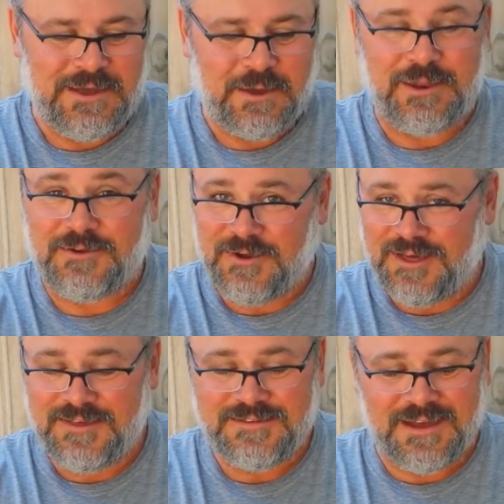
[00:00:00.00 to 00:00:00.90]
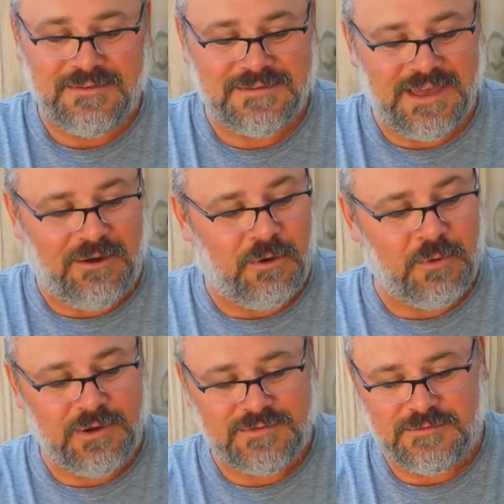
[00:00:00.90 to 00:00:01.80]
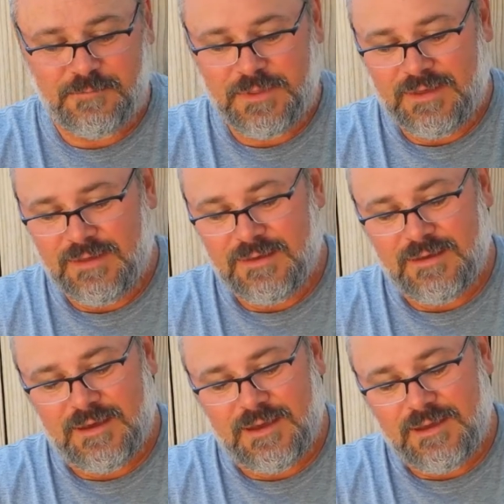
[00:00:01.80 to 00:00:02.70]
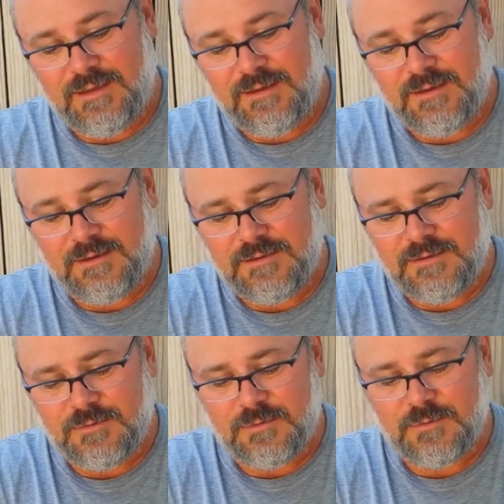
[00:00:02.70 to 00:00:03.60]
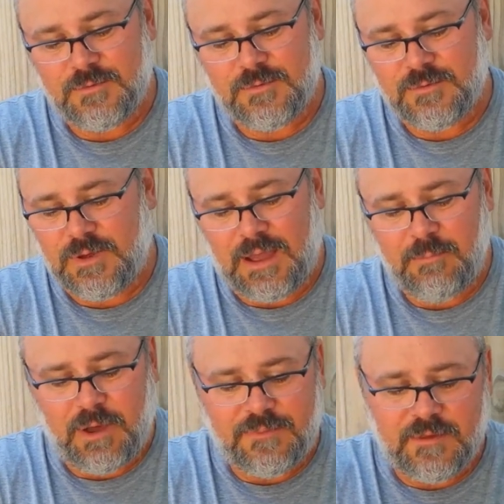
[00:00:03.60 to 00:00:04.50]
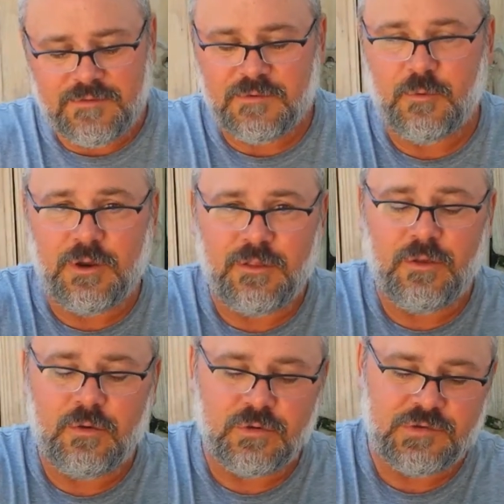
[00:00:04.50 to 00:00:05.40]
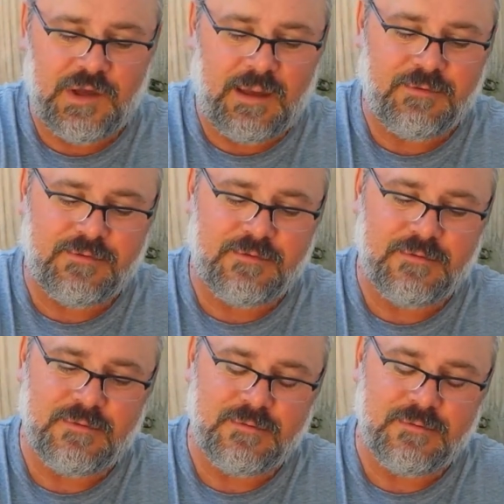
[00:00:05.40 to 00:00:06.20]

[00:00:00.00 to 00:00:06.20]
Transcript: I'm gonna try this out, see how it works. I bought this at one of the local shops.